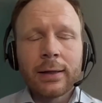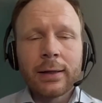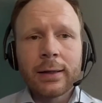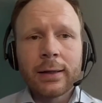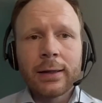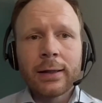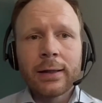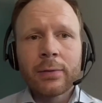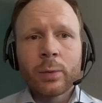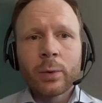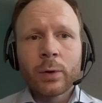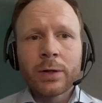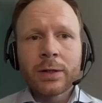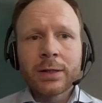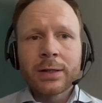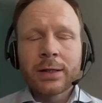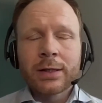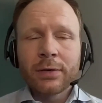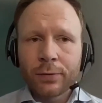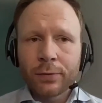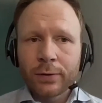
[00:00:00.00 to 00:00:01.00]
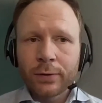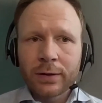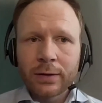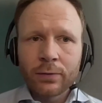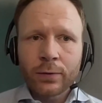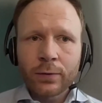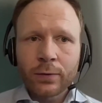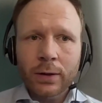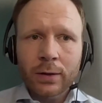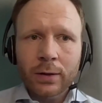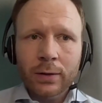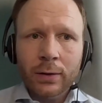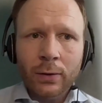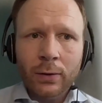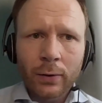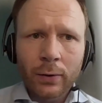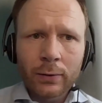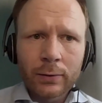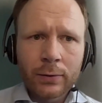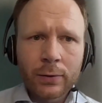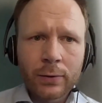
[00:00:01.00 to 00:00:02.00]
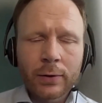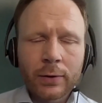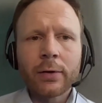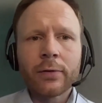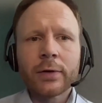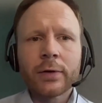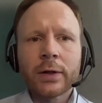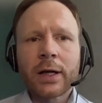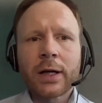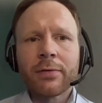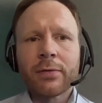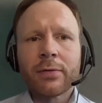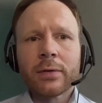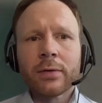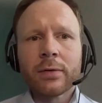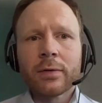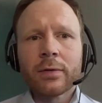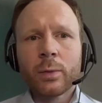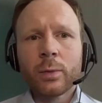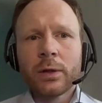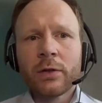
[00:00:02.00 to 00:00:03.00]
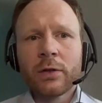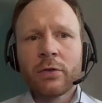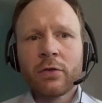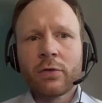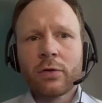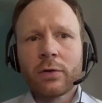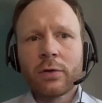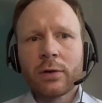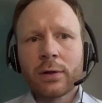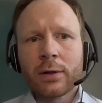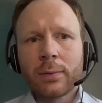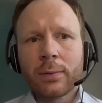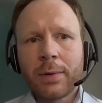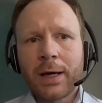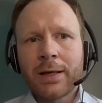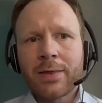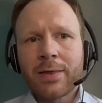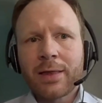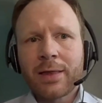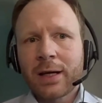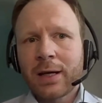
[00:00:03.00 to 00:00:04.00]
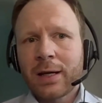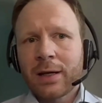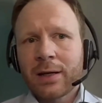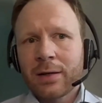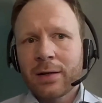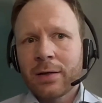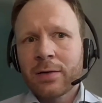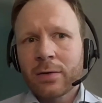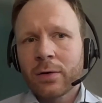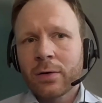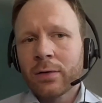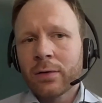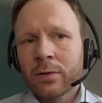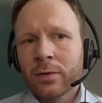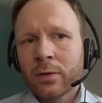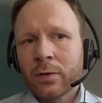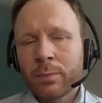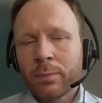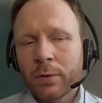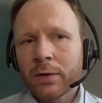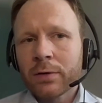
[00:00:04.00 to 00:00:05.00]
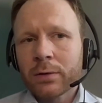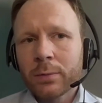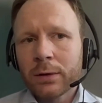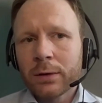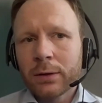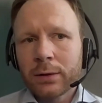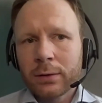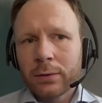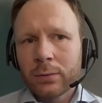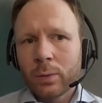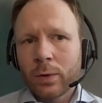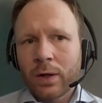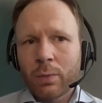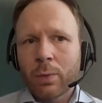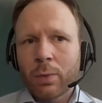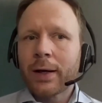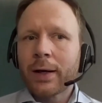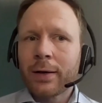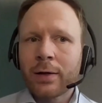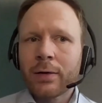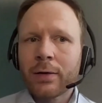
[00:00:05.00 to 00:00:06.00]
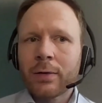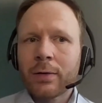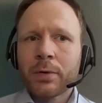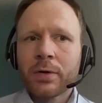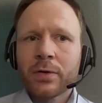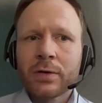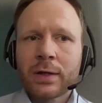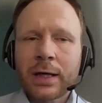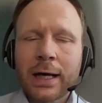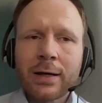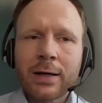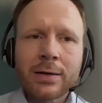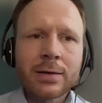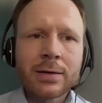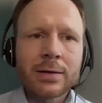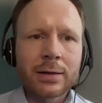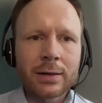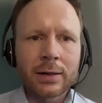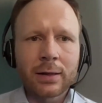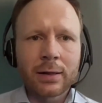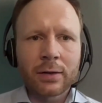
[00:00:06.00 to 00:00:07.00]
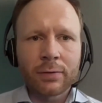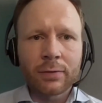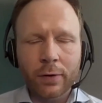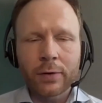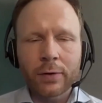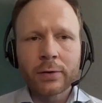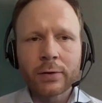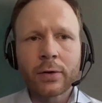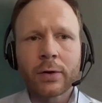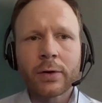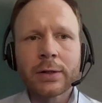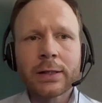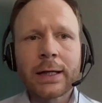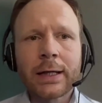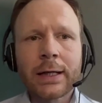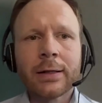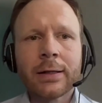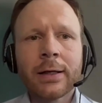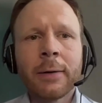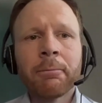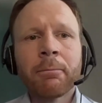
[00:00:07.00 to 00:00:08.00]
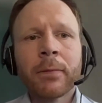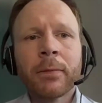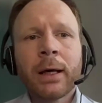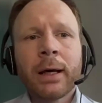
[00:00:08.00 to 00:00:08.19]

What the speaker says: It was different for whole turnover covers, which meant that it's also possible with 100% foreign content.